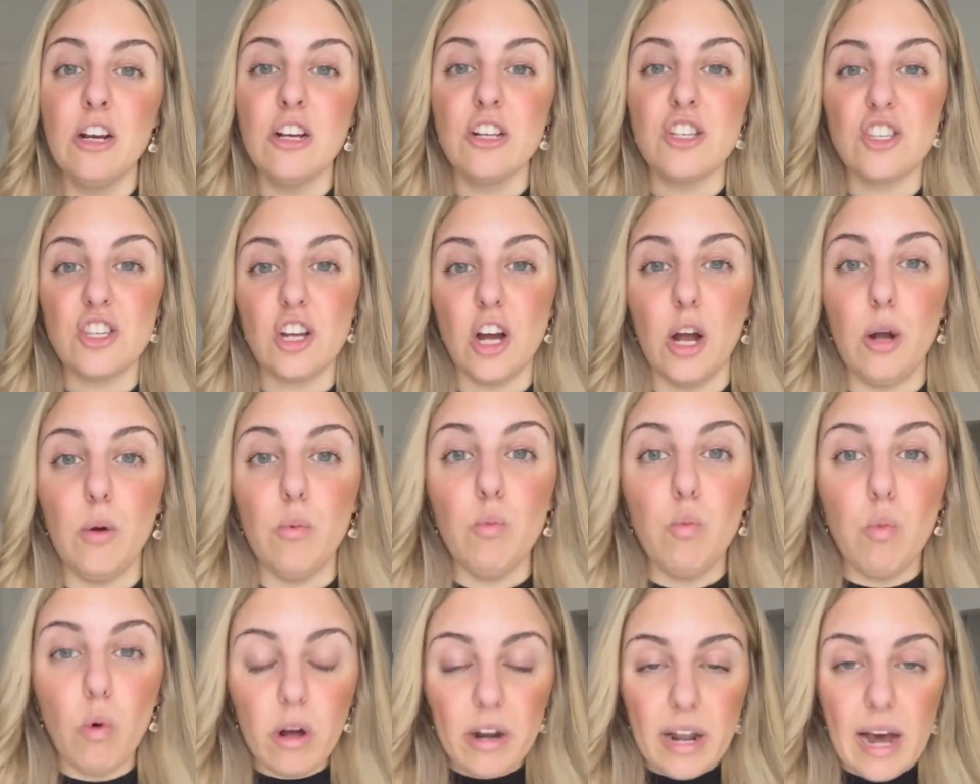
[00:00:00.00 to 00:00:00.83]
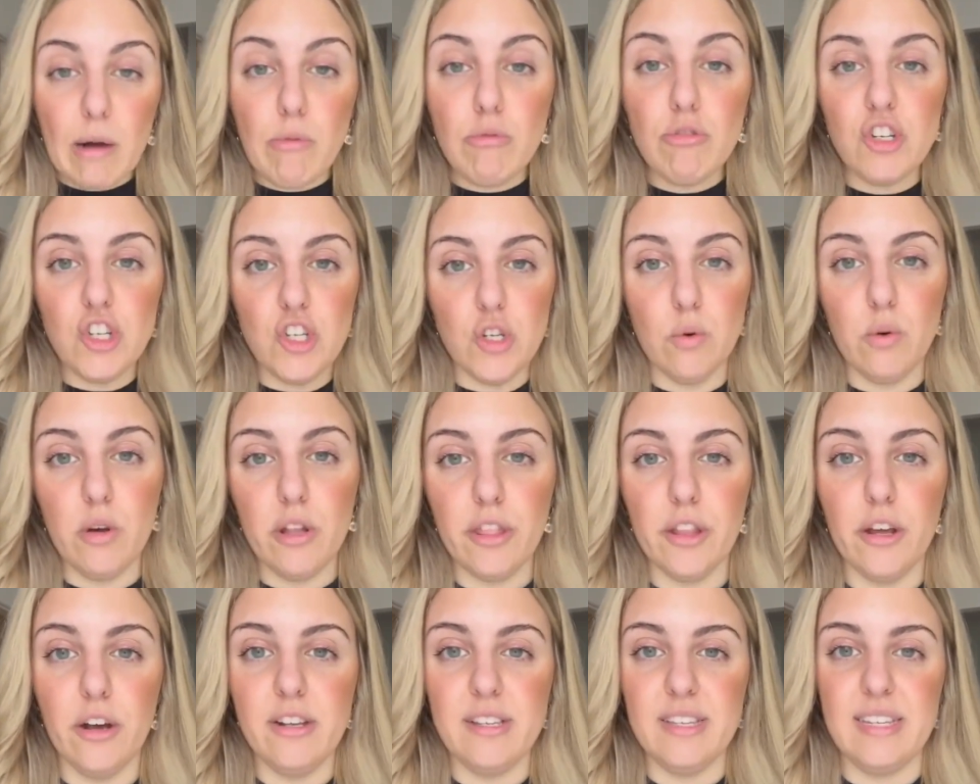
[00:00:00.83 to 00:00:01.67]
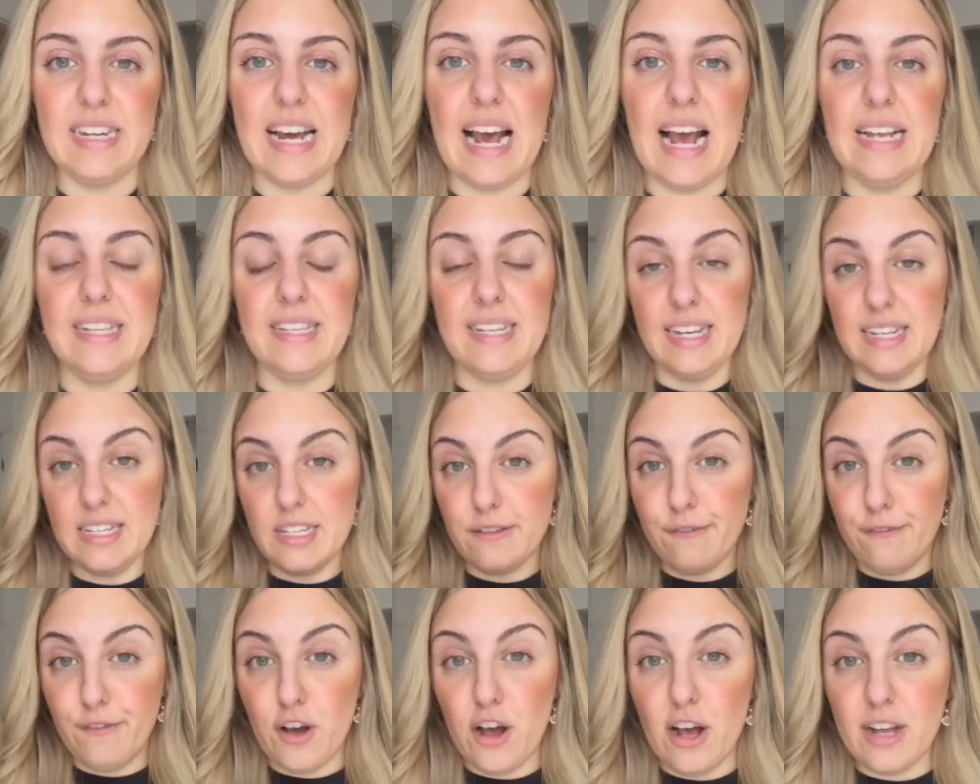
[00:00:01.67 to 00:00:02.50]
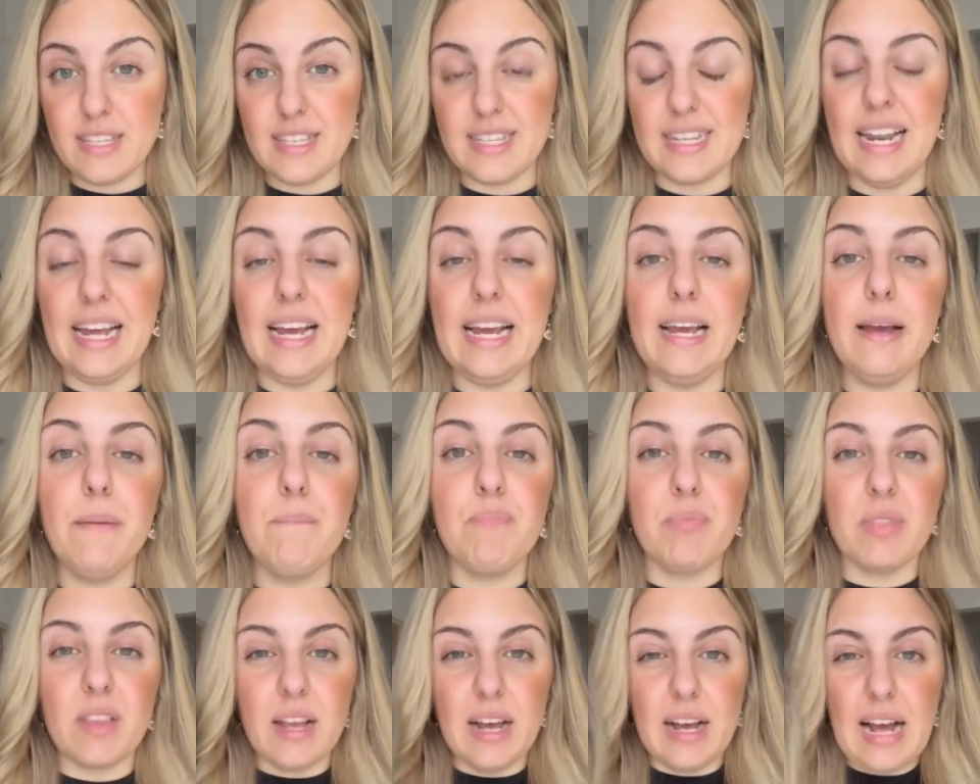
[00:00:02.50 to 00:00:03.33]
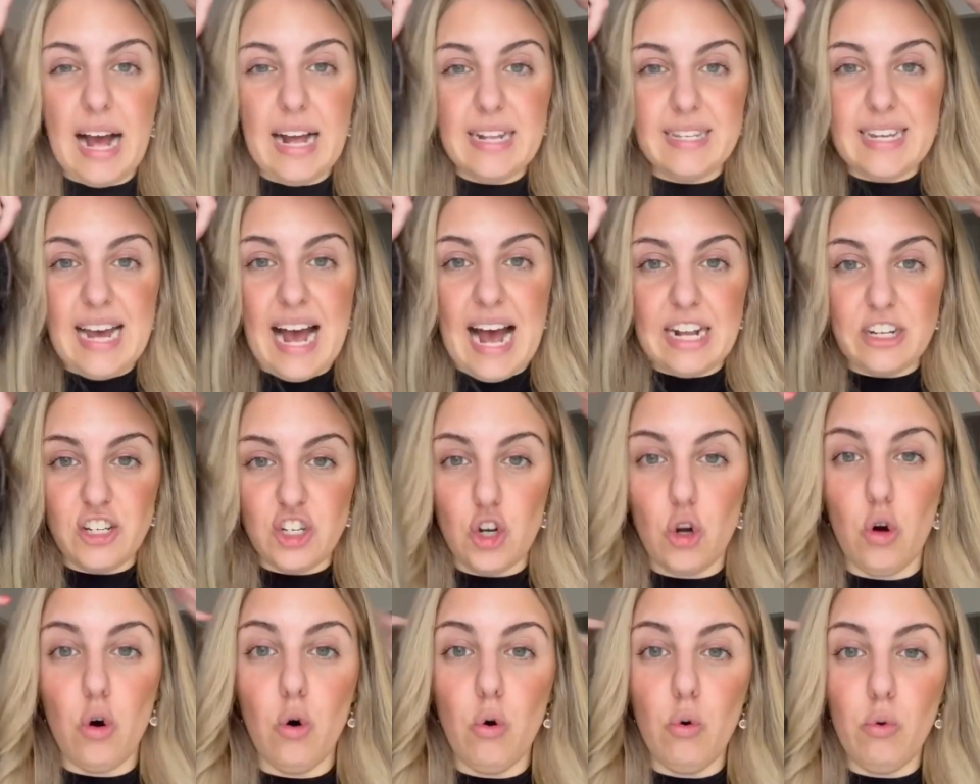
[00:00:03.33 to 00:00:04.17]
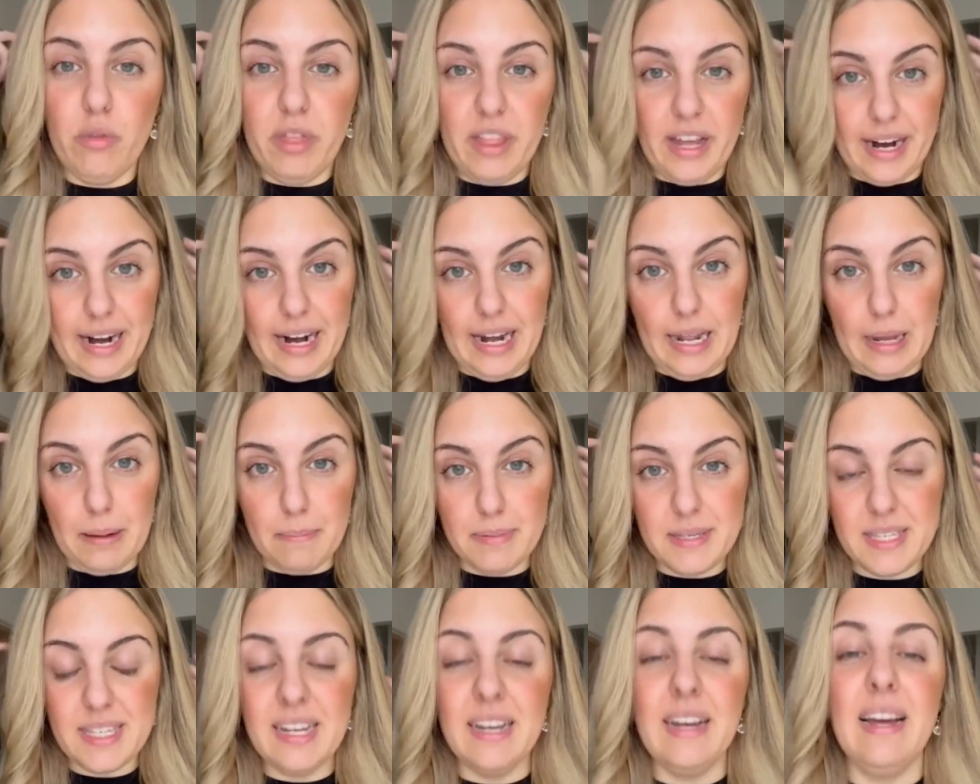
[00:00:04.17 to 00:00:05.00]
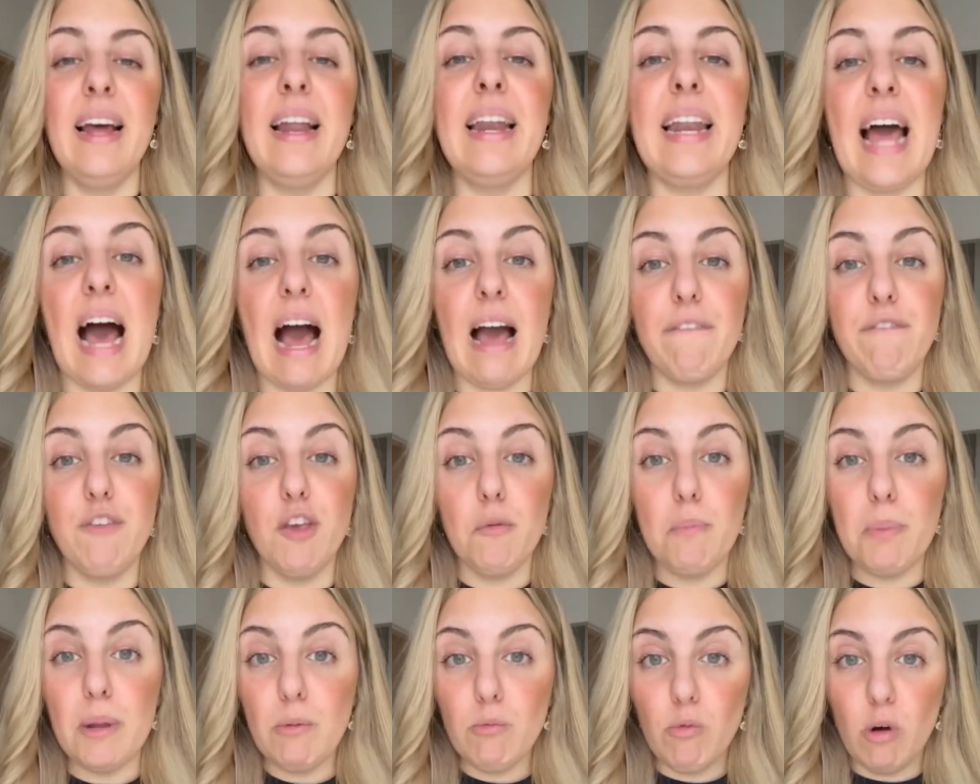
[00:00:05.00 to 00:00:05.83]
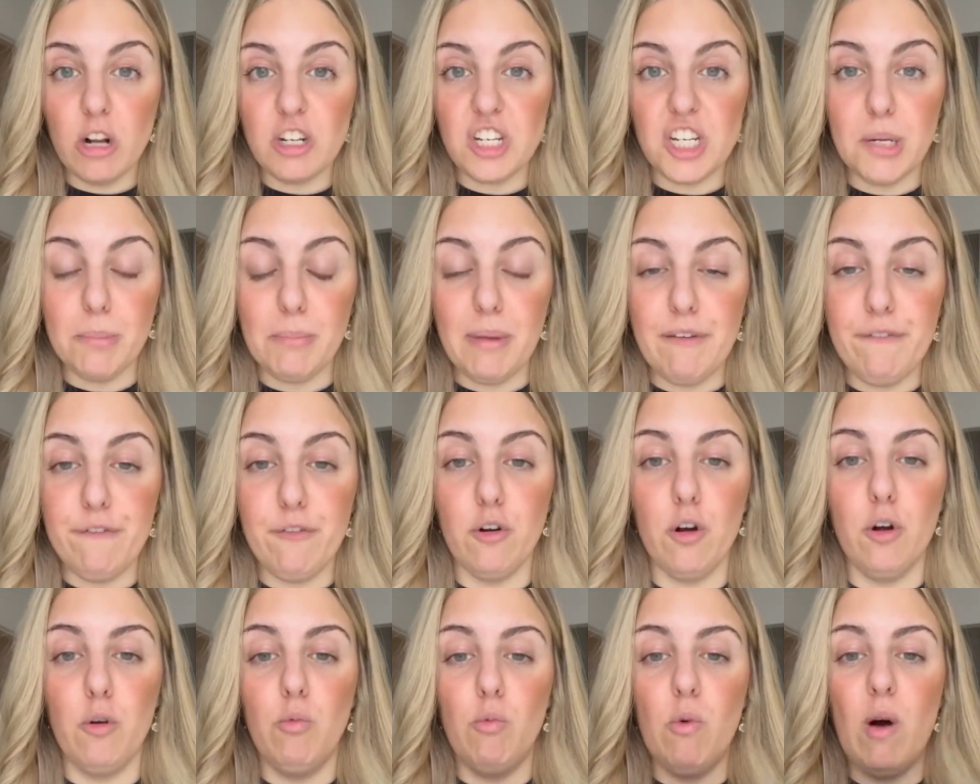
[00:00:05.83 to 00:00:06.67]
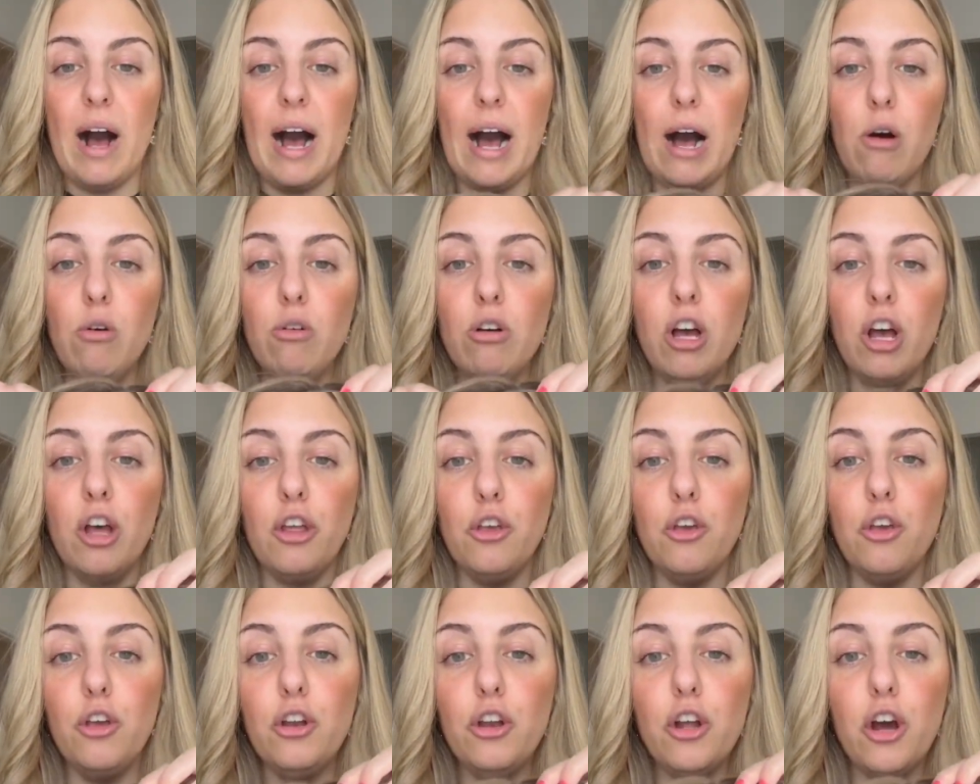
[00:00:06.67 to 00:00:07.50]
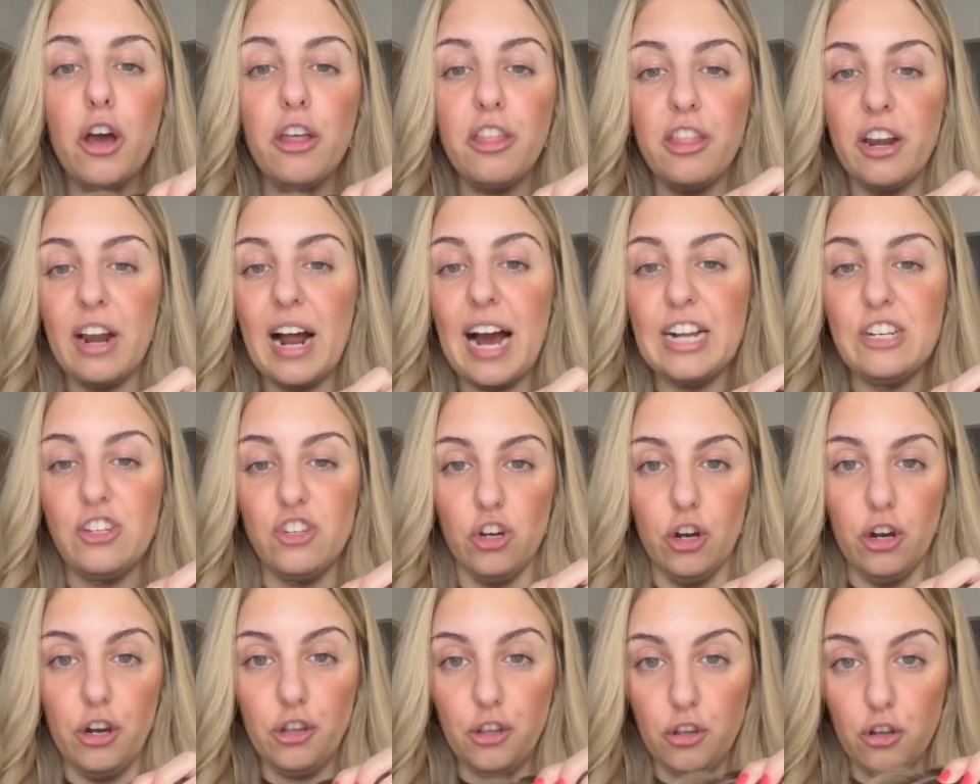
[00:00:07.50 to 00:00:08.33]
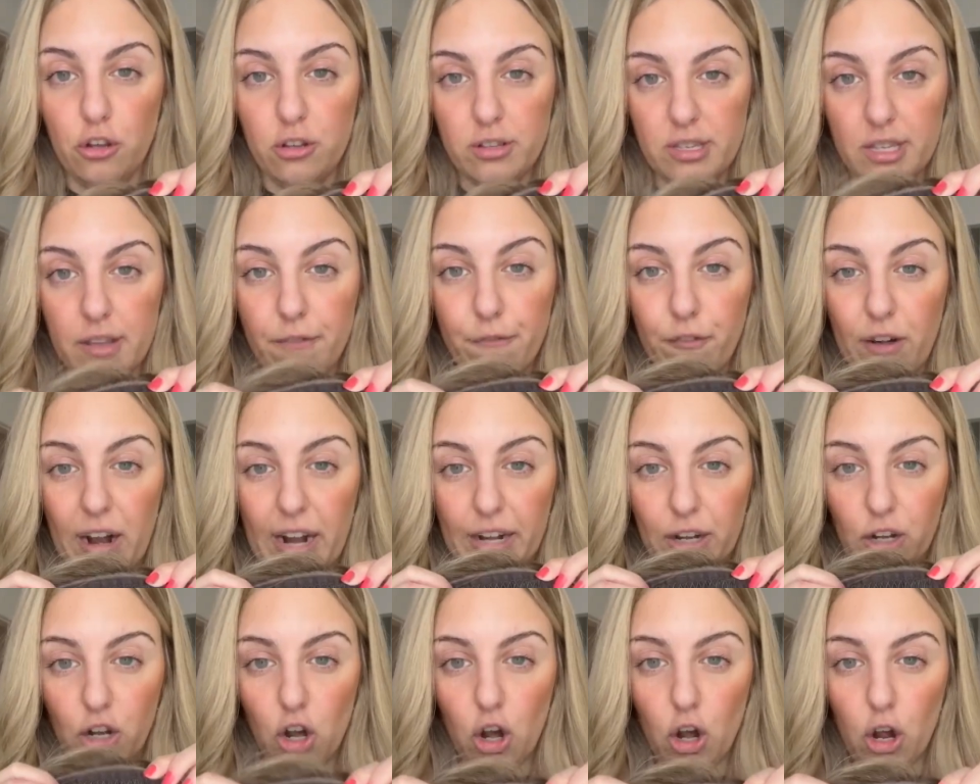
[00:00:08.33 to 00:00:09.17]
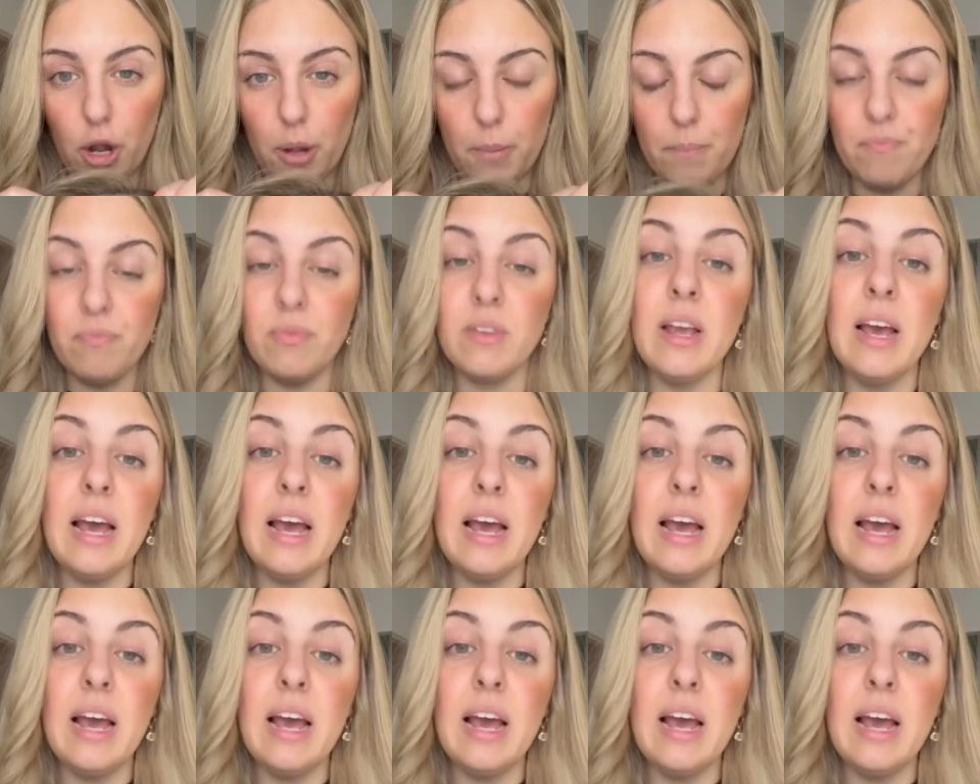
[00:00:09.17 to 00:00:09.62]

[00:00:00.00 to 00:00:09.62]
So what I would do on those days is firstly attach all the clips. Now, if you've been watching me for a while, you know that I don't use the front comb.